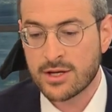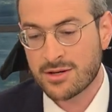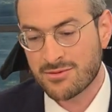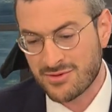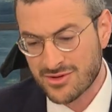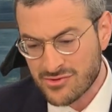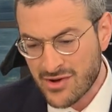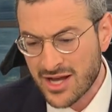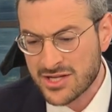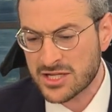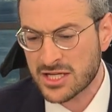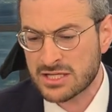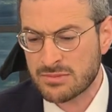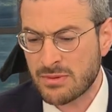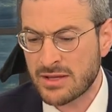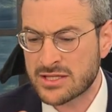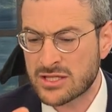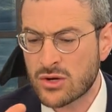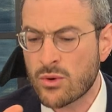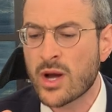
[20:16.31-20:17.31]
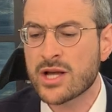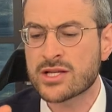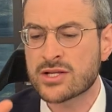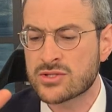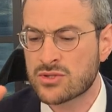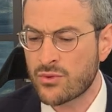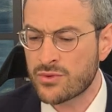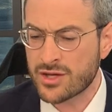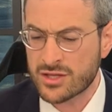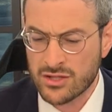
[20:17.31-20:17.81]
But Rashi explains the question
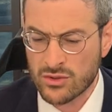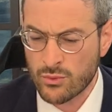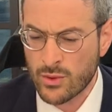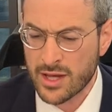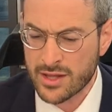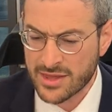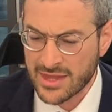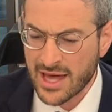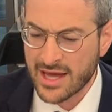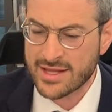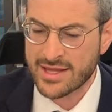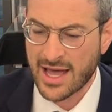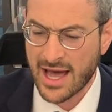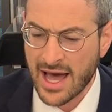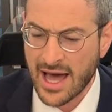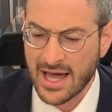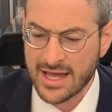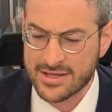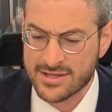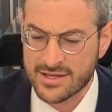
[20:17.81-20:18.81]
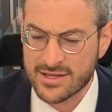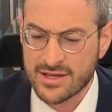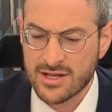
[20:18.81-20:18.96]
is only on the width, not on the height.